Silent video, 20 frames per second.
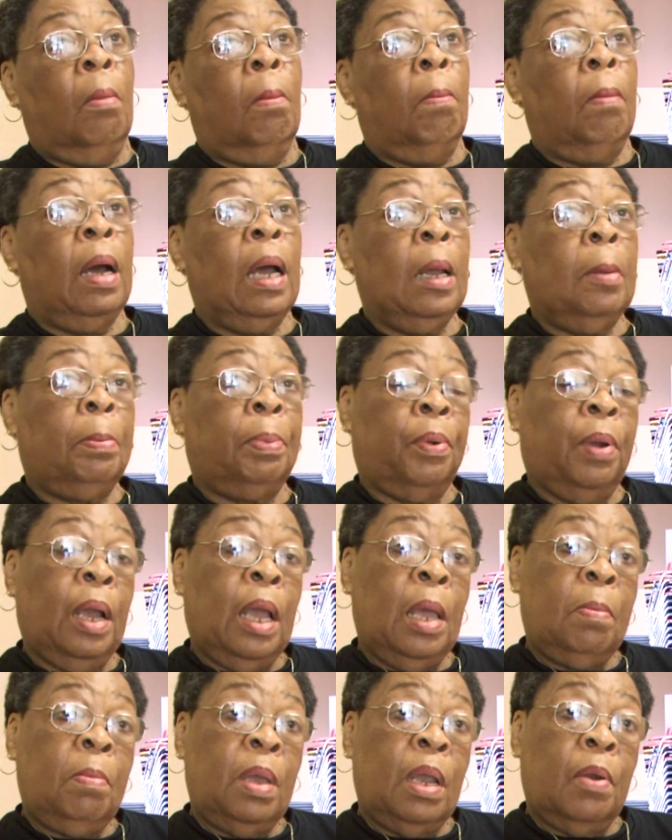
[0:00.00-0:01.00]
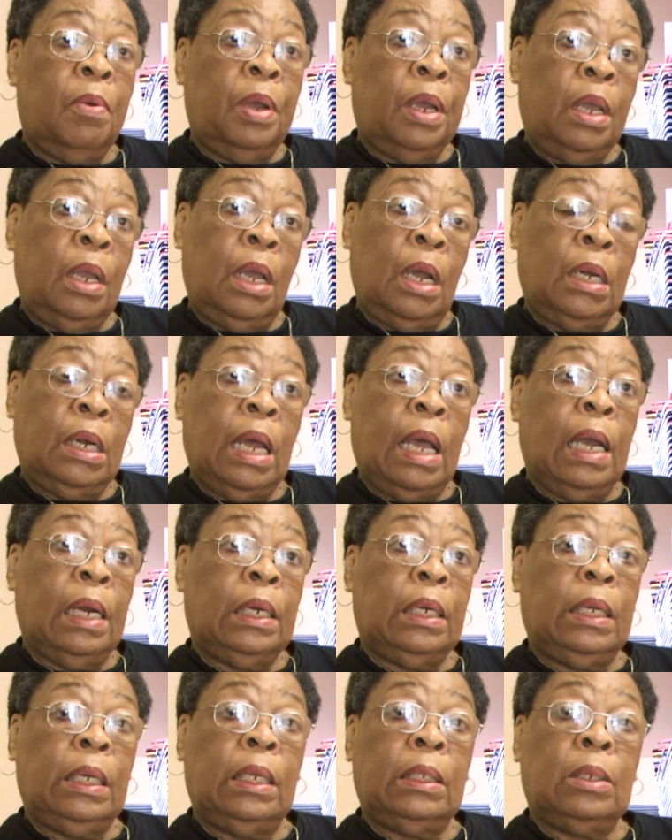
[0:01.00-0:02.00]
My primary care
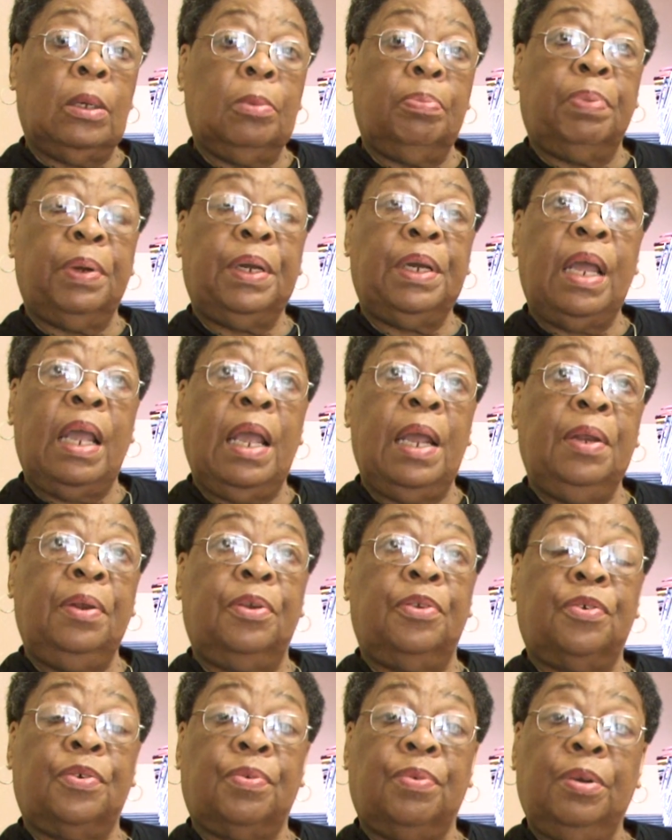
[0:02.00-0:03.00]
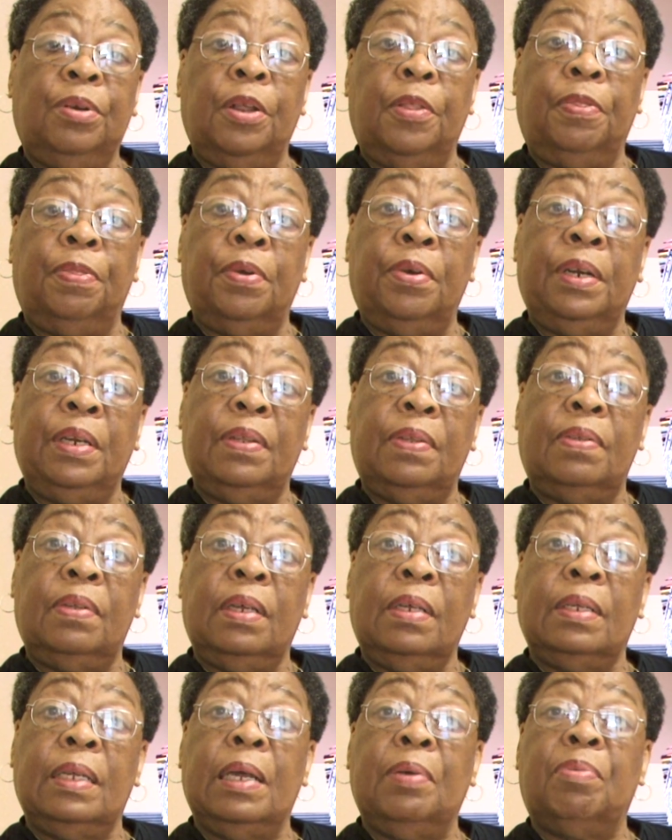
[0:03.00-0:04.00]
doctor is on Patania Street, the
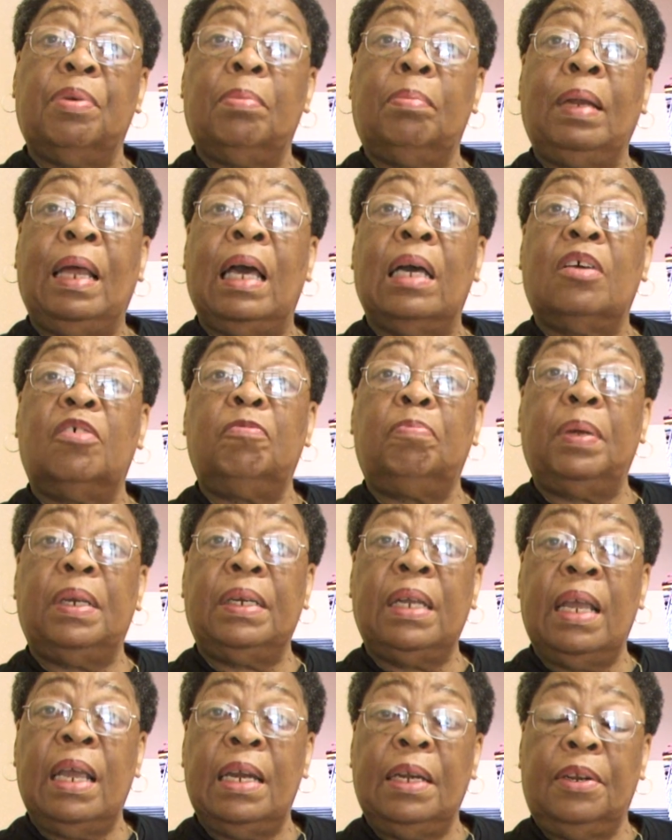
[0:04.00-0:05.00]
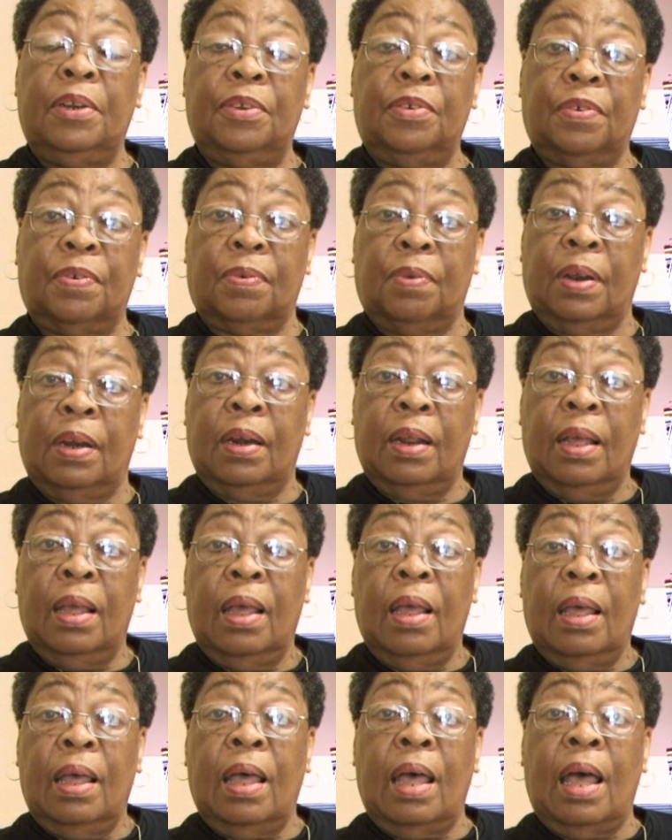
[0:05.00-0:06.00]
3600 block of Patania Street.
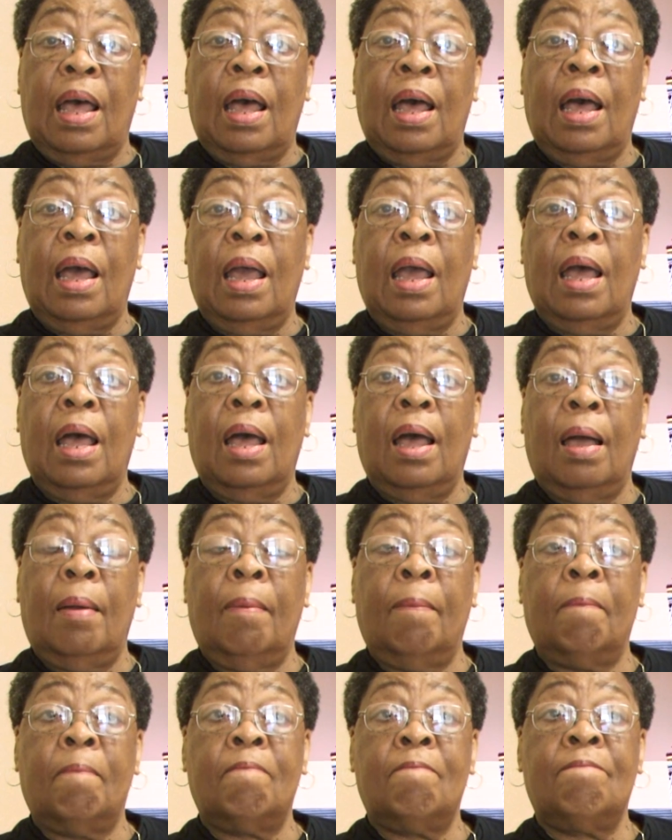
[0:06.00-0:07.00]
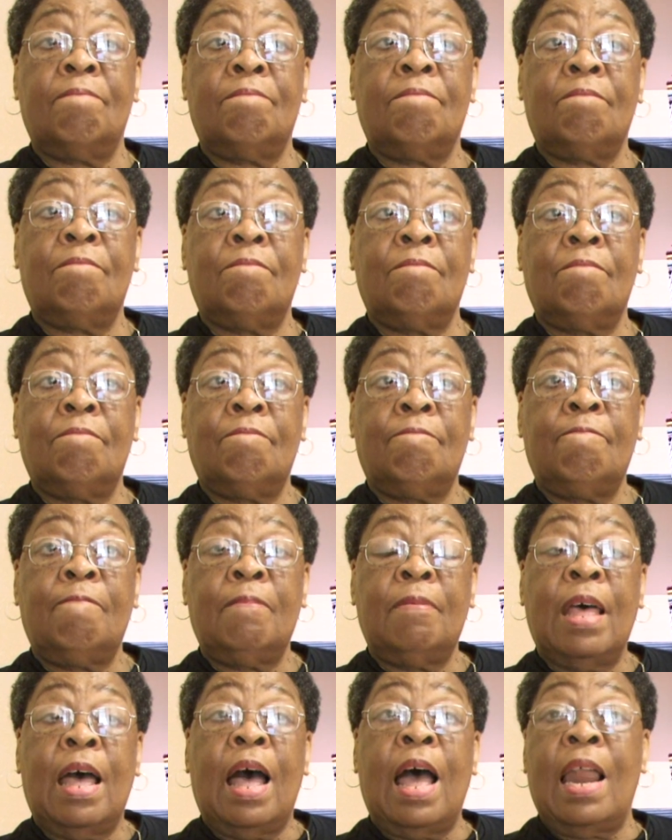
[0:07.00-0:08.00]
I
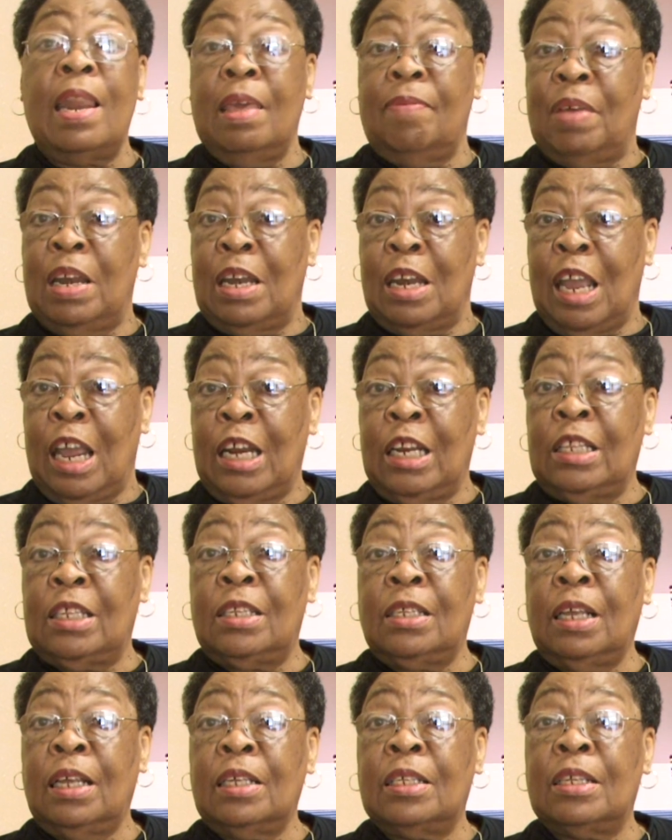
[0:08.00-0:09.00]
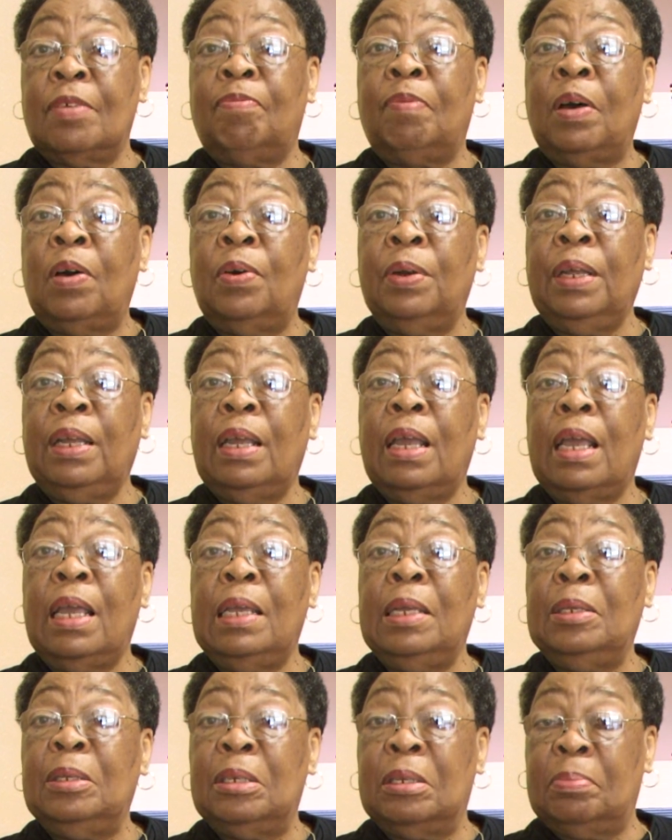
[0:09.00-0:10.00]
live at 9640
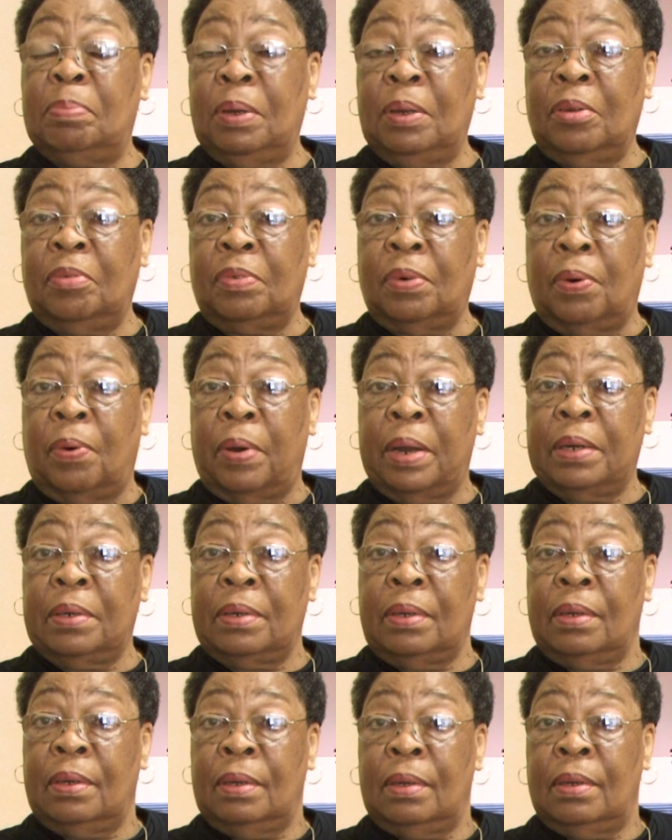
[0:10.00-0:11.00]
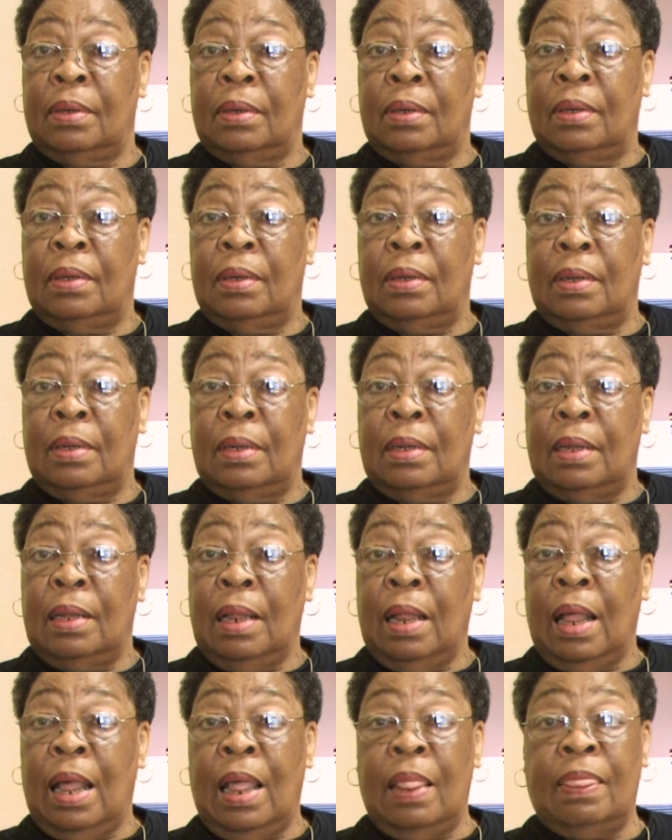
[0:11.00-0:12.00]
Haynes Boulevard,
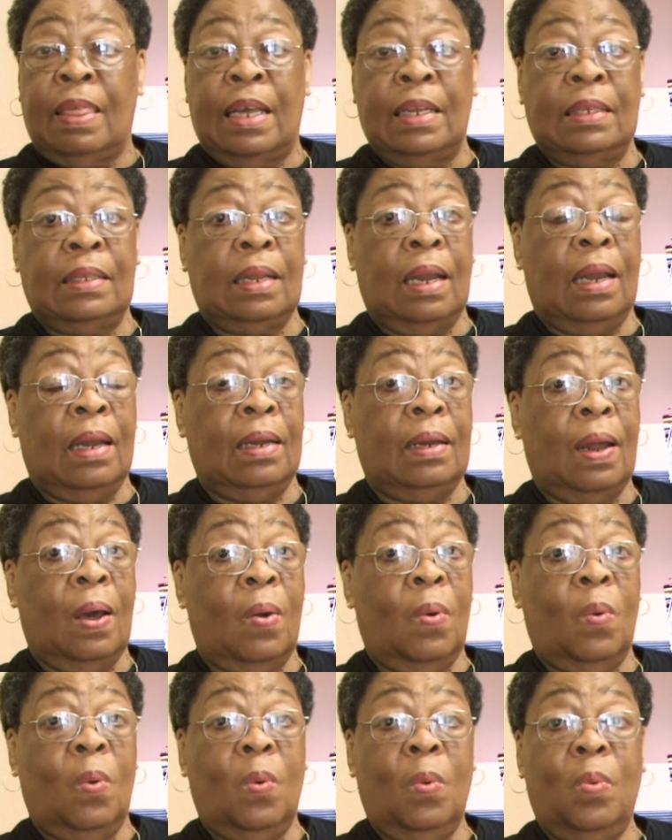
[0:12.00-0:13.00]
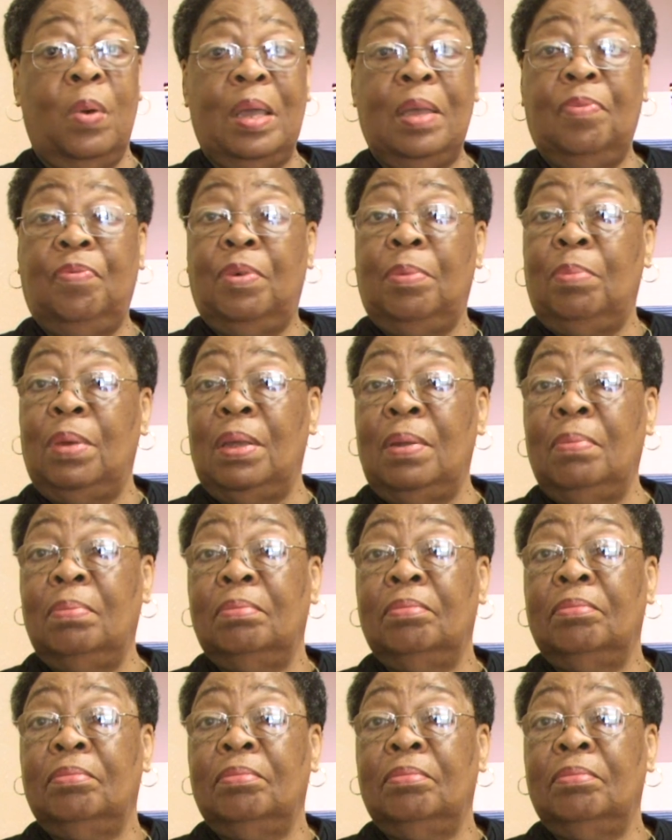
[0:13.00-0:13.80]
and that's a long way for me.